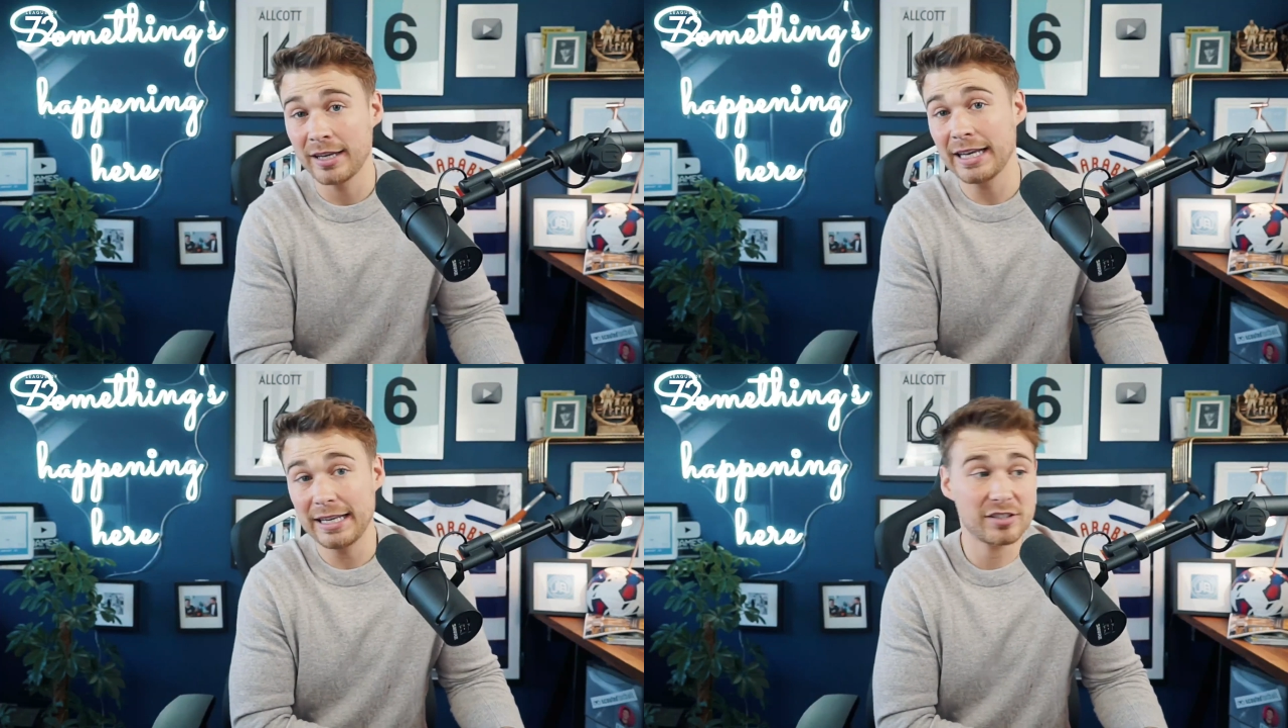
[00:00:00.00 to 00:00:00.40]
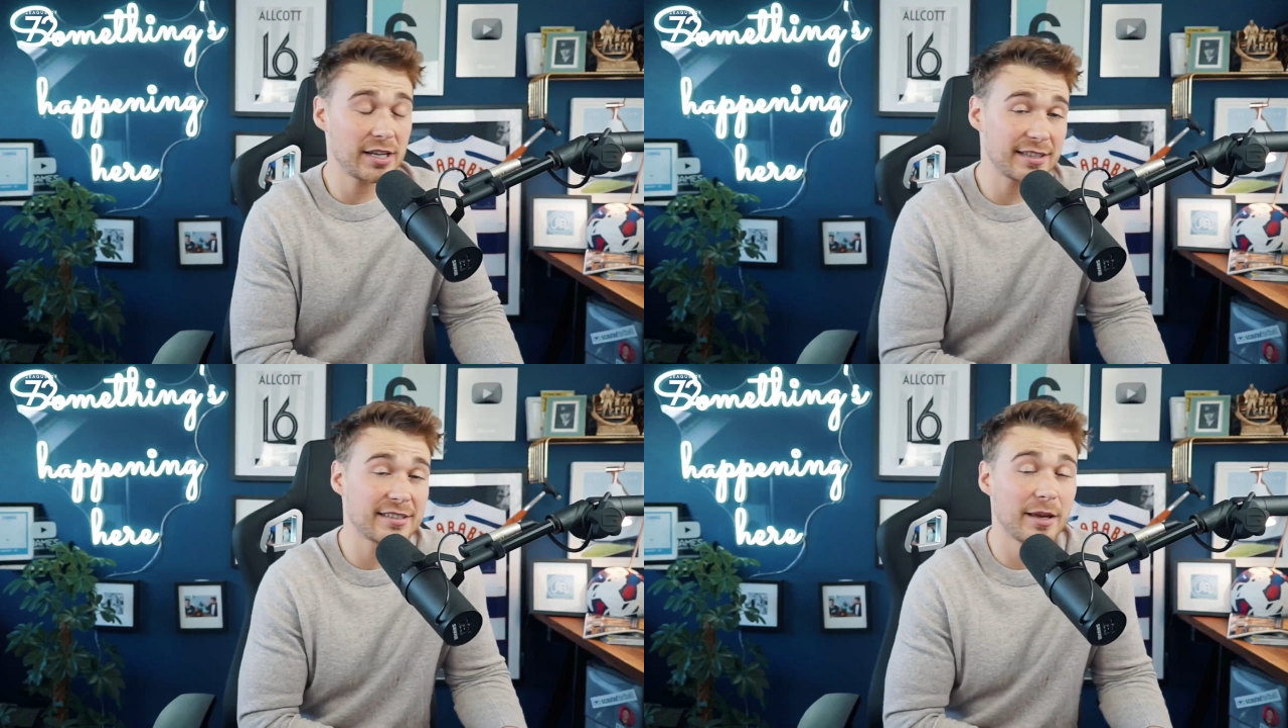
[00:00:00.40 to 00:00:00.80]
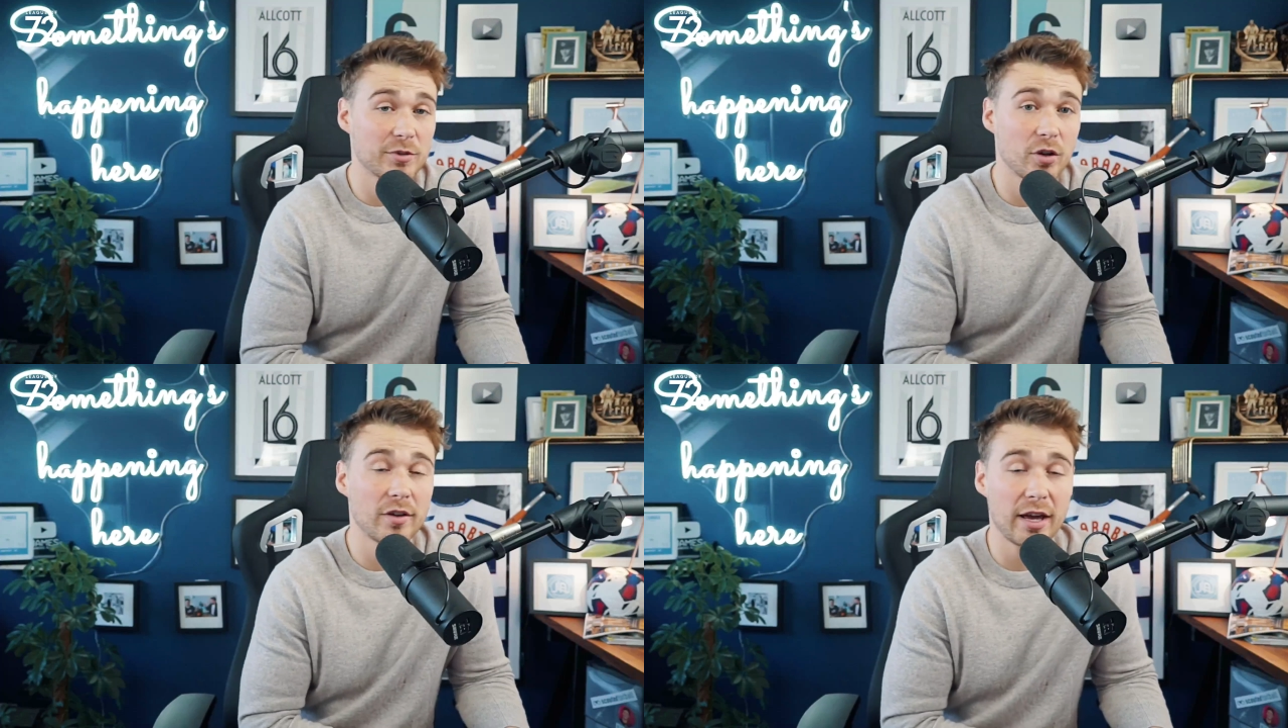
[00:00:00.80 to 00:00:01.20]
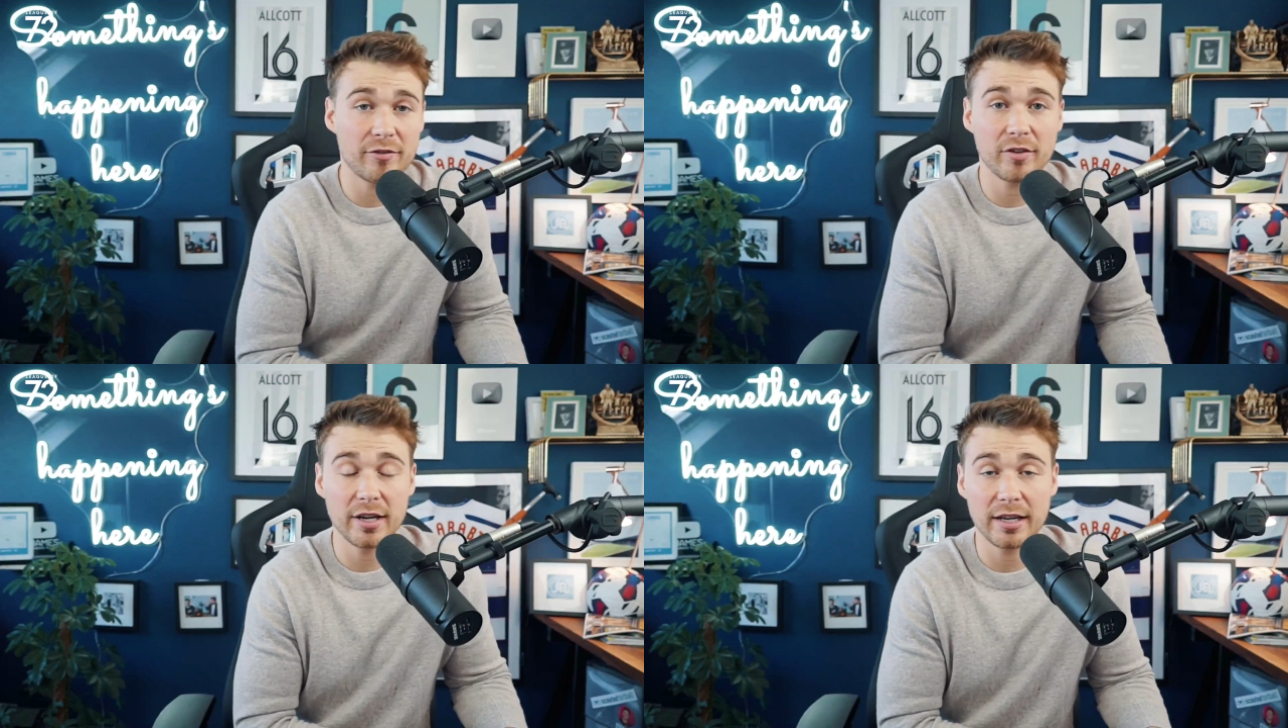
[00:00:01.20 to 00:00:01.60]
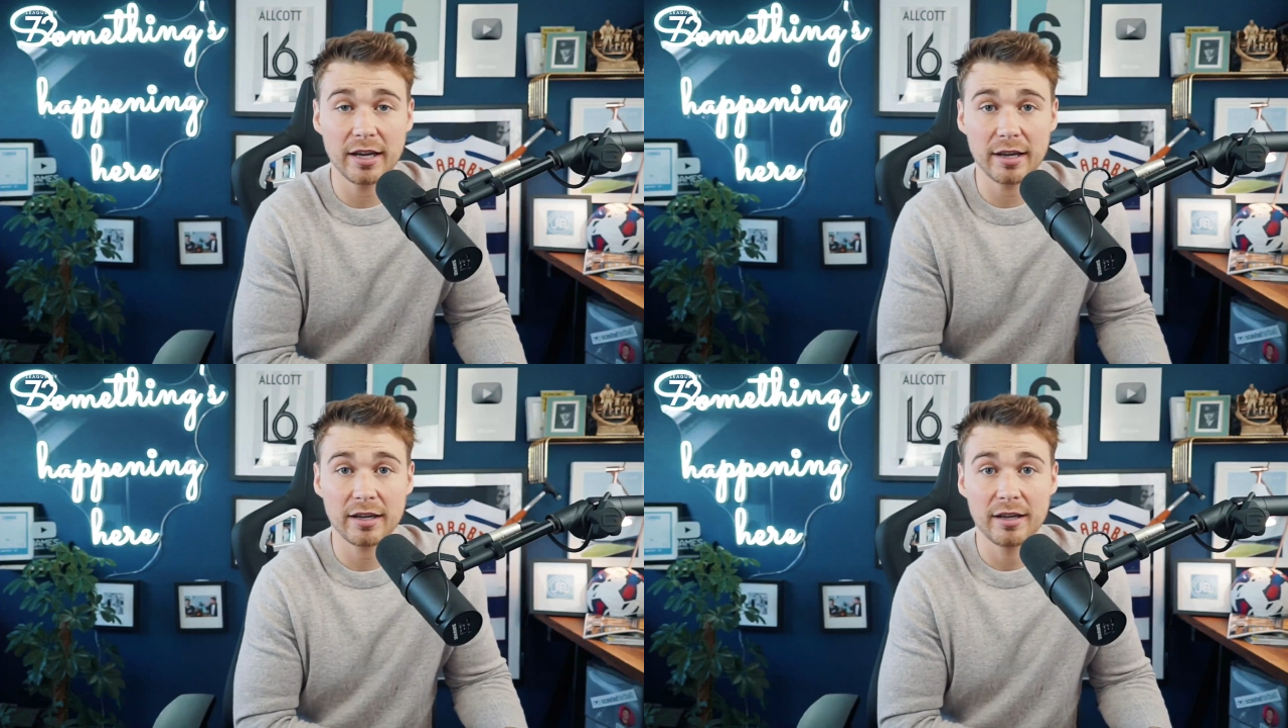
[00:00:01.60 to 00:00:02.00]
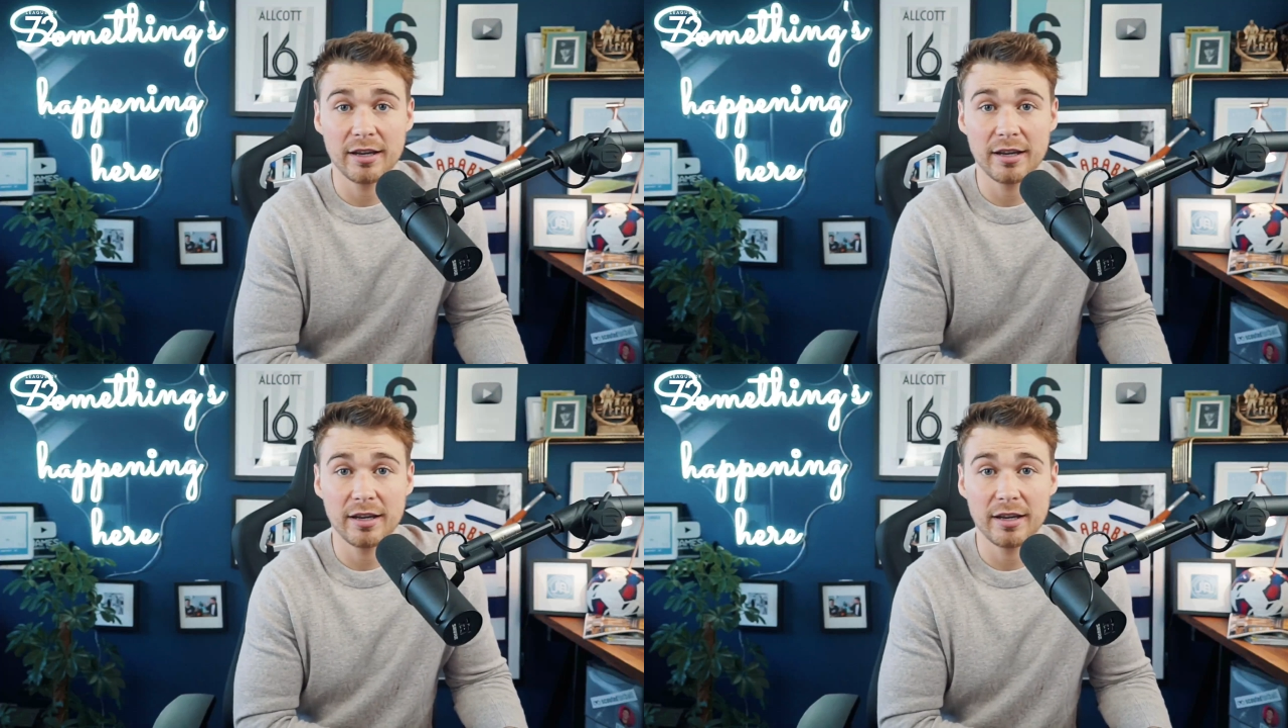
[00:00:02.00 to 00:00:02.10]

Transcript: Ilias Chair steps on that free kick,